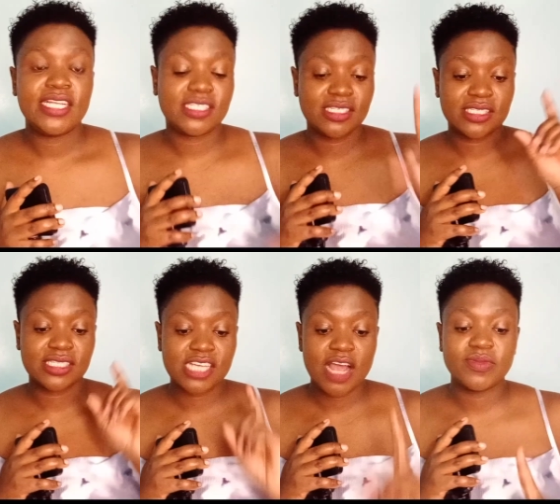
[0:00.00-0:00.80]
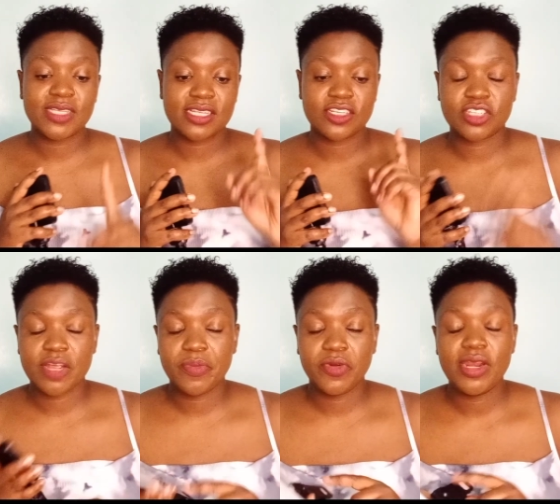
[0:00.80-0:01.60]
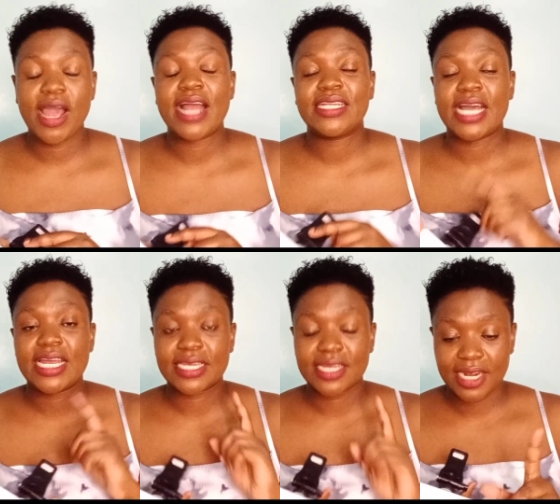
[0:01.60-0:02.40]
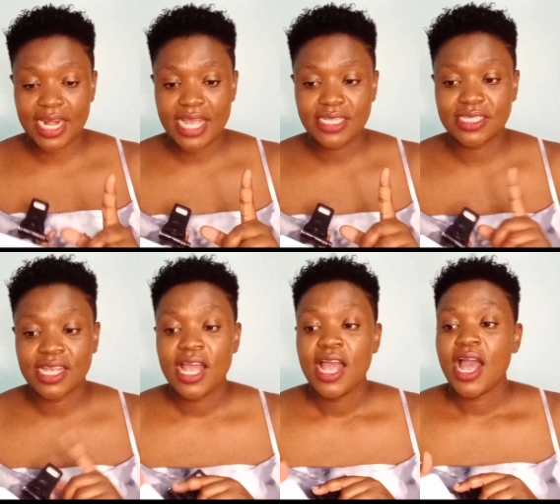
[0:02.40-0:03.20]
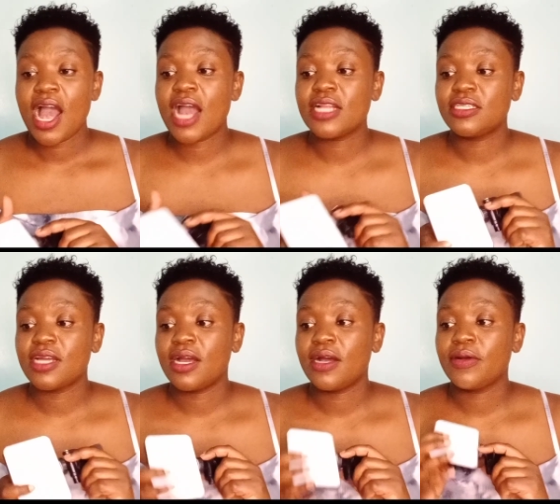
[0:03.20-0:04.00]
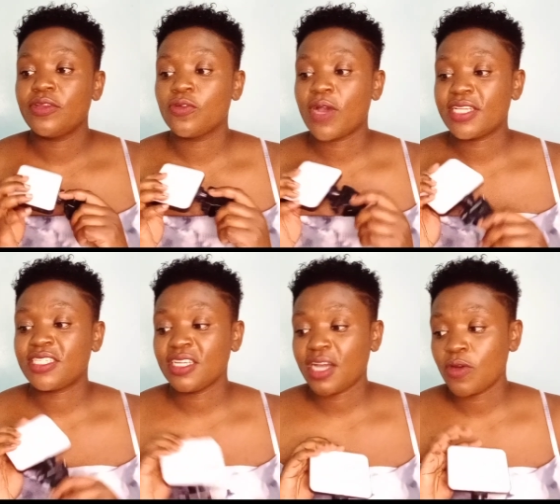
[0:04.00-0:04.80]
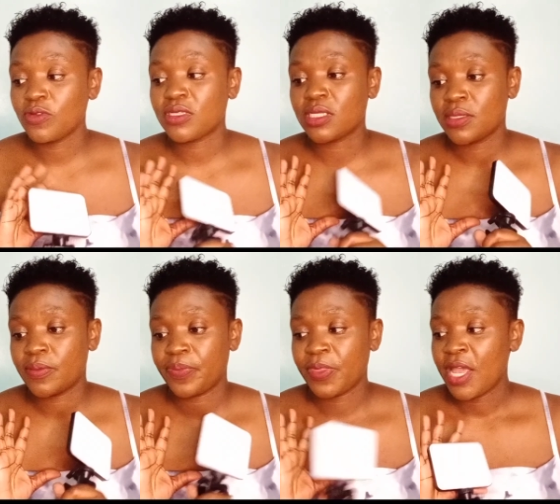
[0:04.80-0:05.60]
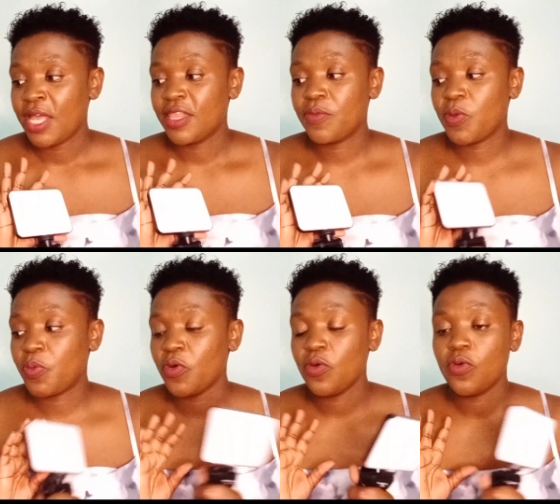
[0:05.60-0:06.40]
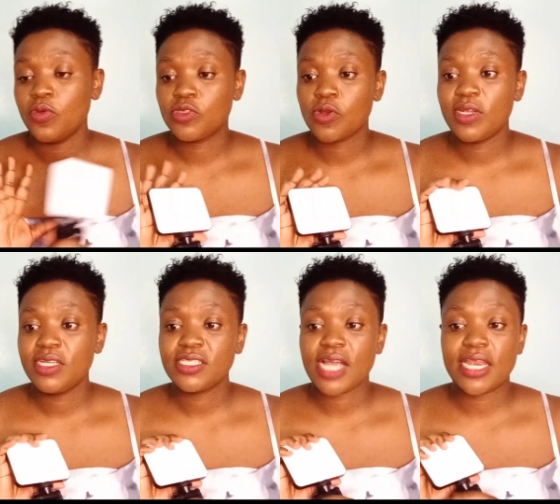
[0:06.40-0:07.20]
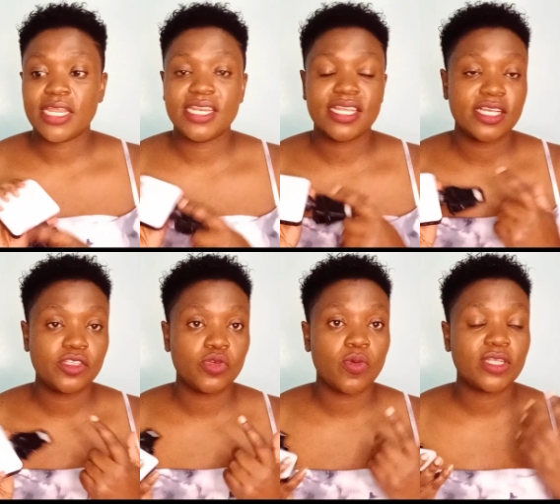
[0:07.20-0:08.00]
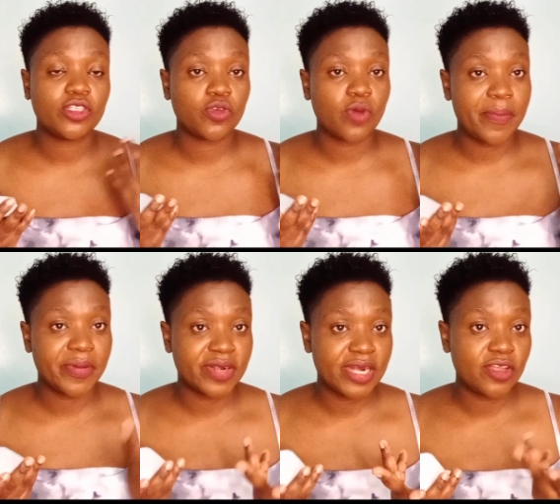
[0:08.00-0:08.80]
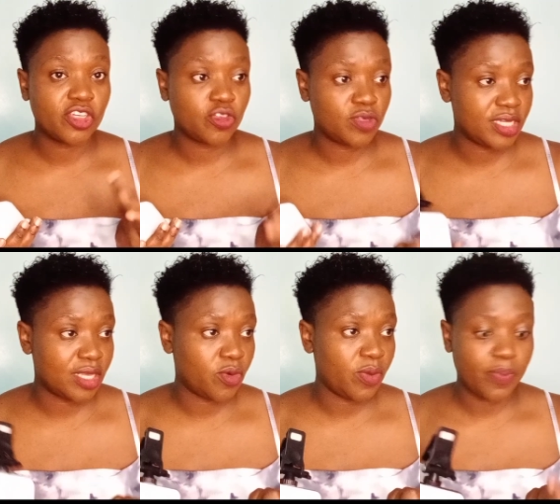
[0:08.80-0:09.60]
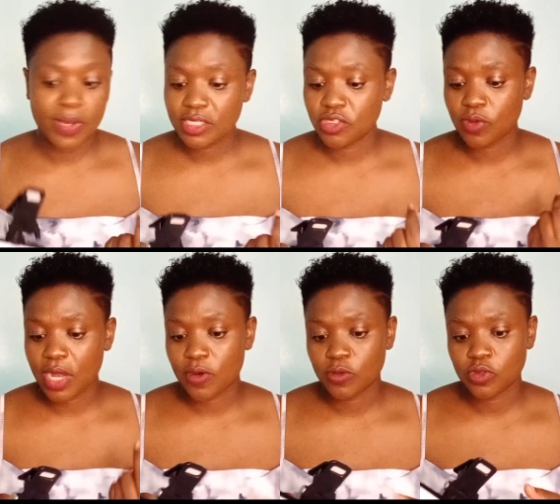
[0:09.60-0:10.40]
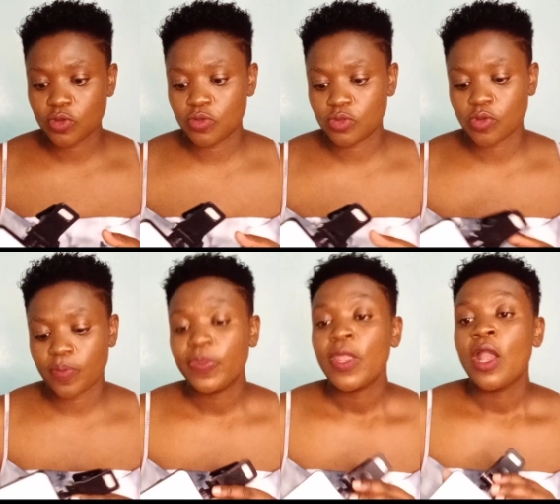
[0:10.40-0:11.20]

it is it comes as a tripod and a ring light and uh, you can check out the people who sold it and in case you want to upgrade your shooting equipment you can also do so